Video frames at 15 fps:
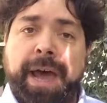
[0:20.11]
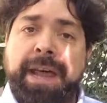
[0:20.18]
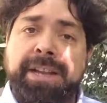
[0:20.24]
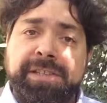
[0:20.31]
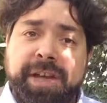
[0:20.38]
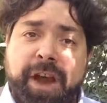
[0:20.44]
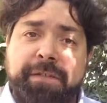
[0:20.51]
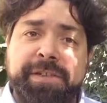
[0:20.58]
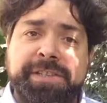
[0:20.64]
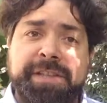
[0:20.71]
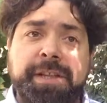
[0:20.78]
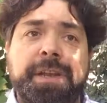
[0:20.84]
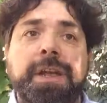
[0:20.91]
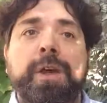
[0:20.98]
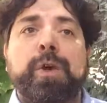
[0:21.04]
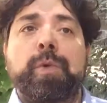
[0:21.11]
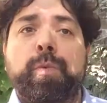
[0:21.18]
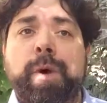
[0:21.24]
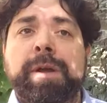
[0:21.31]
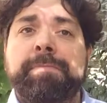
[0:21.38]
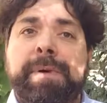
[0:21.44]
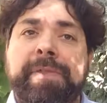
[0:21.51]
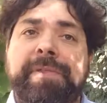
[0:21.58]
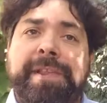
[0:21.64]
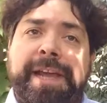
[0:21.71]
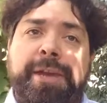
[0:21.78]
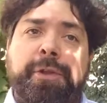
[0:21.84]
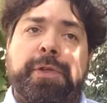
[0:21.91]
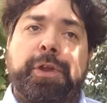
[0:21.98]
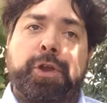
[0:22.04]
and is harvested one month
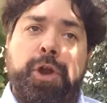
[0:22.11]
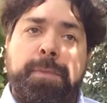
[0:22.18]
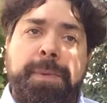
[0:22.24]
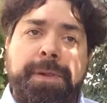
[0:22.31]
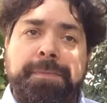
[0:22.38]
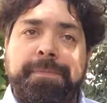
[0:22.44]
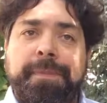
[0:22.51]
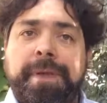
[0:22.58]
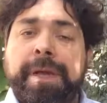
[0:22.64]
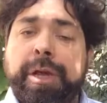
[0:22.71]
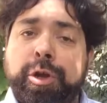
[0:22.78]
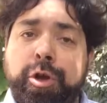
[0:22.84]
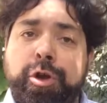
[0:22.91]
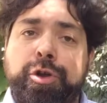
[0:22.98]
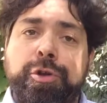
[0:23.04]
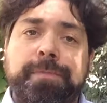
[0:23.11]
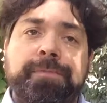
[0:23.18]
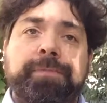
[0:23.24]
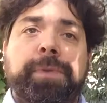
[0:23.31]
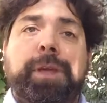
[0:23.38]
later than normal in order